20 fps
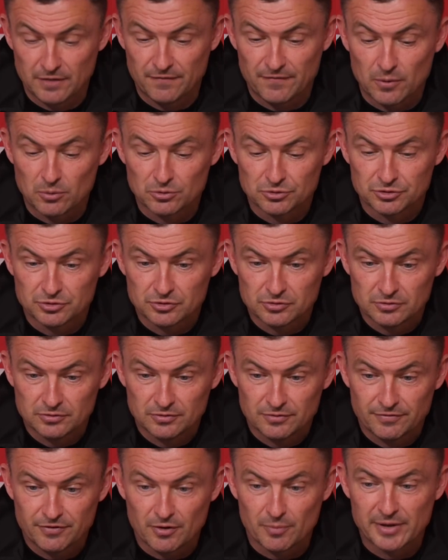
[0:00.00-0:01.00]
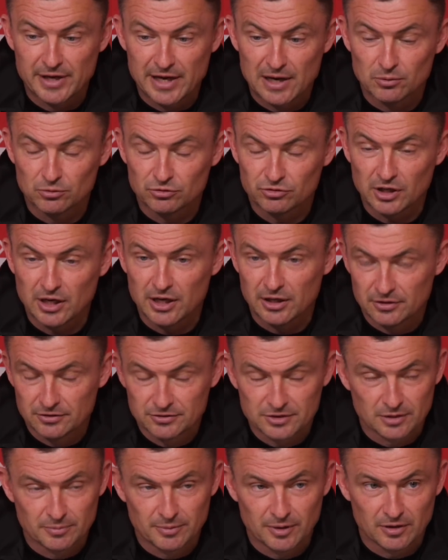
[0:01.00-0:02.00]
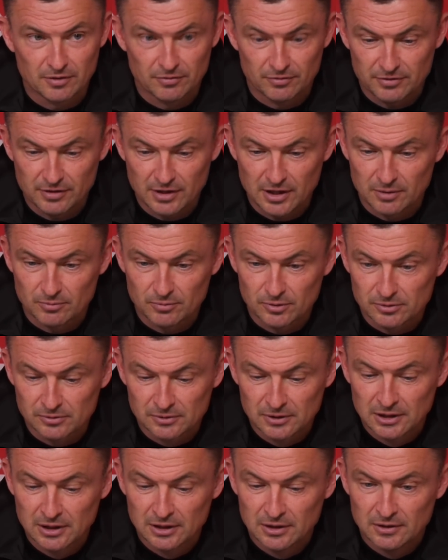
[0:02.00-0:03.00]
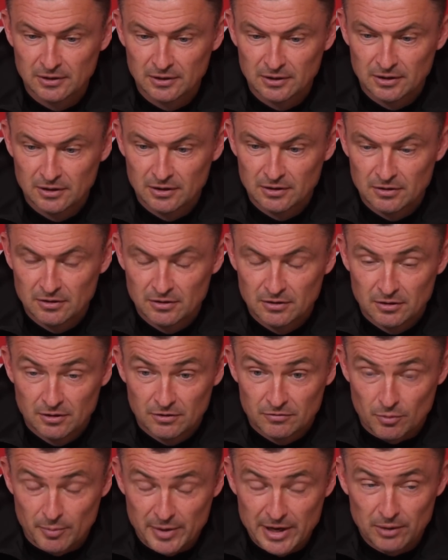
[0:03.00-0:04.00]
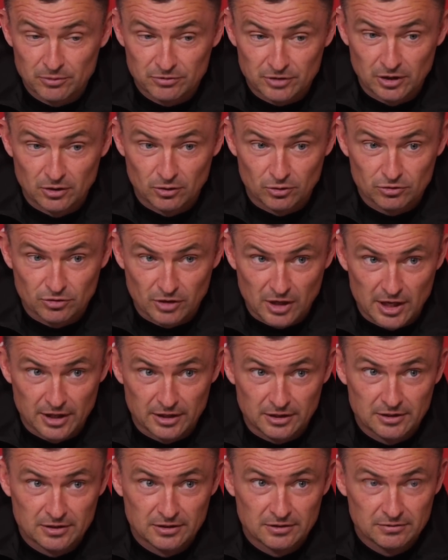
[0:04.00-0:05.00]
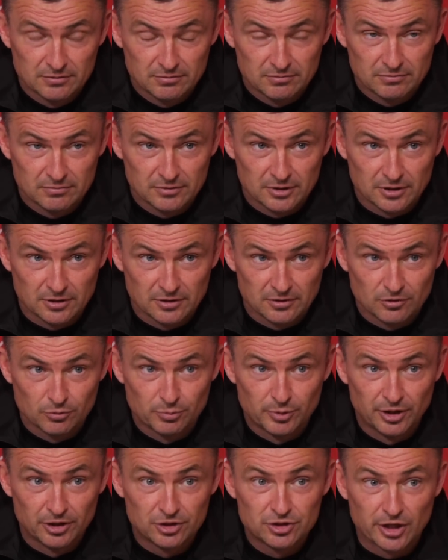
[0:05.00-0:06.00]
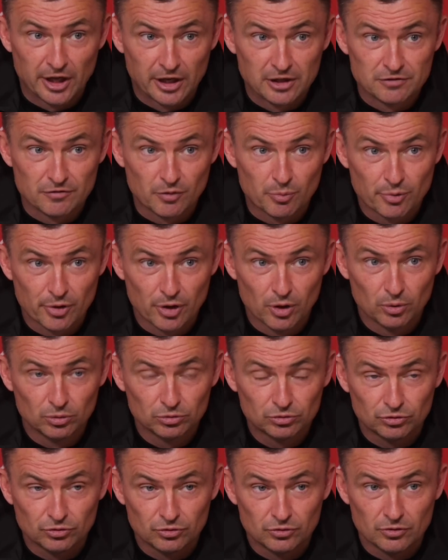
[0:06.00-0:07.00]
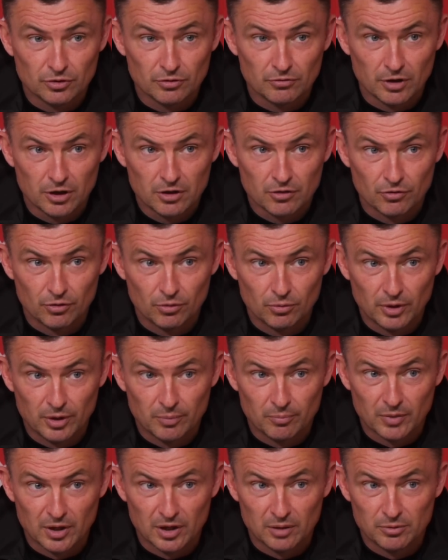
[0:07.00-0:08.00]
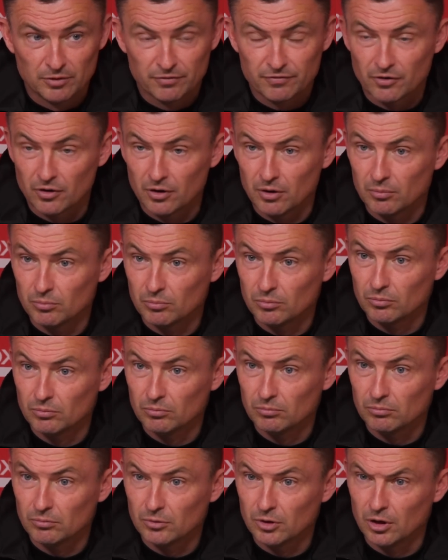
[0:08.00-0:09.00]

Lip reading: if I was from the outside, you say about giving time, well, from the outside it looks like there's been a change of approach. The recruiting maybe from